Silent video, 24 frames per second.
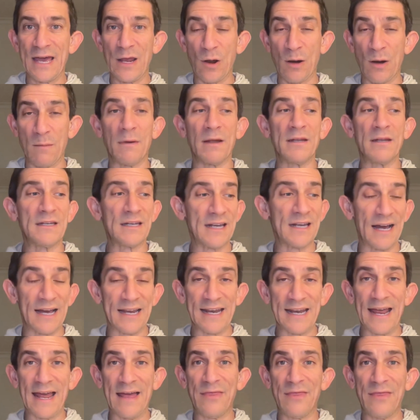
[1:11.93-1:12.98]
and on Monday
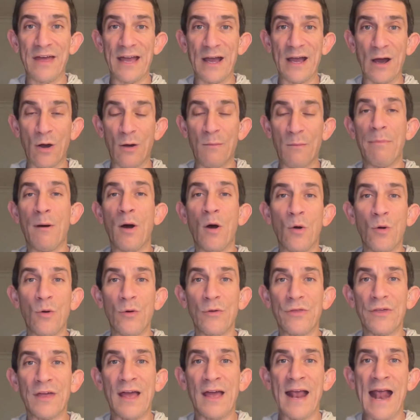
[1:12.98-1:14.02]
night, and they are
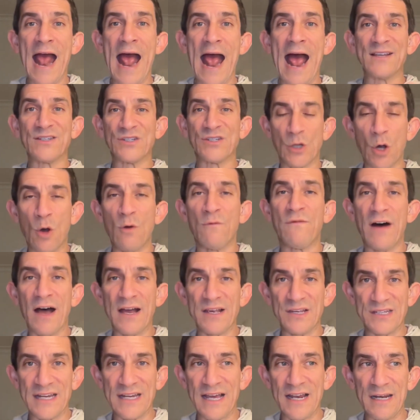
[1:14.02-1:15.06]
both at
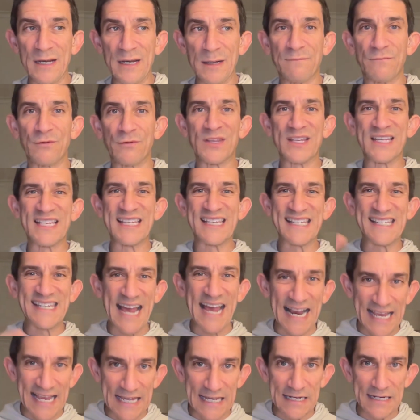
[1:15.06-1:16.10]
SoFi Stadium. For the
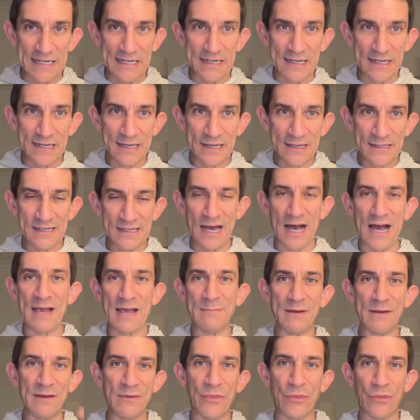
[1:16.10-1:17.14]
second
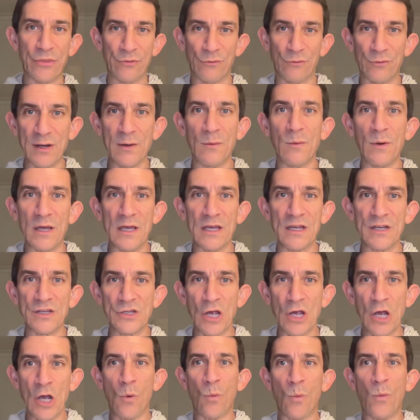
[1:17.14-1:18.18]
time in 3
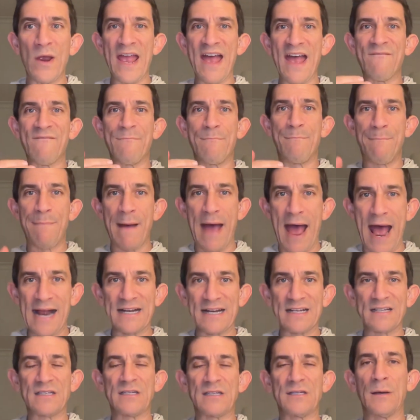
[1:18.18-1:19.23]
weeks, we have
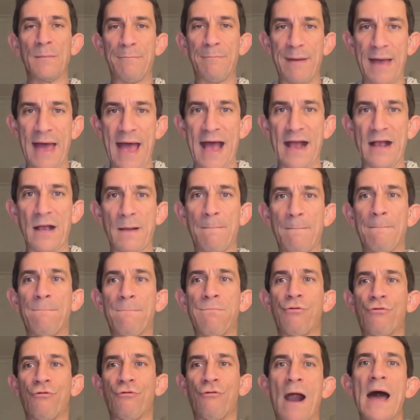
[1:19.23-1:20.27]
back-to-back
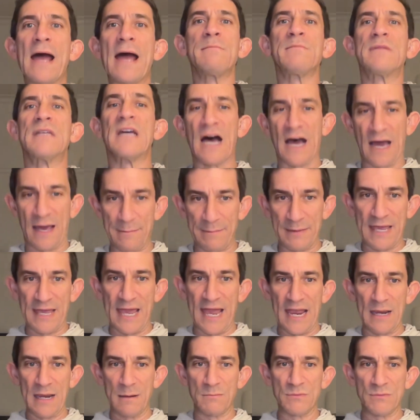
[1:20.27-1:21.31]
primetime
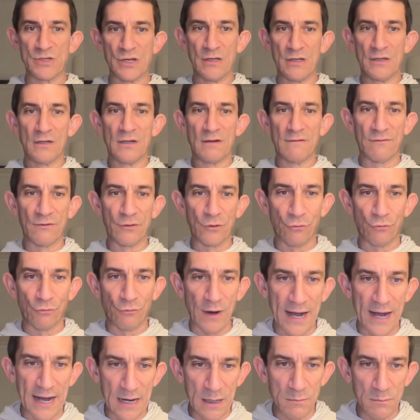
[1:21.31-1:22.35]
games for the
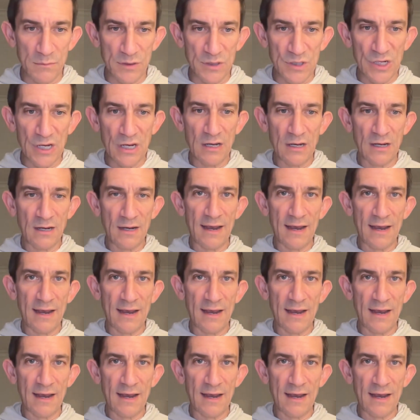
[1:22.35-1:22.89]
Rams